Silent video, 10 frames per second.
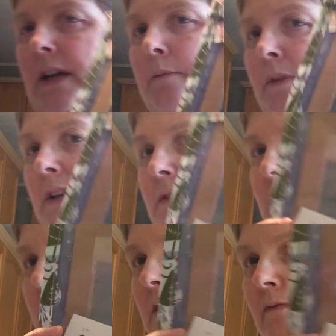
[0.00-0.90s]
again because
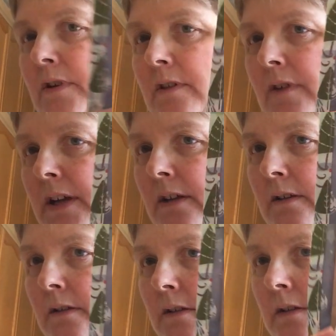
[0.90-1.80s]
it's different if I
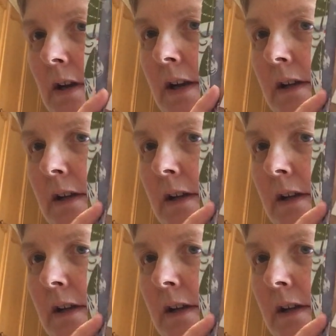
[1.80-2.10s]
kind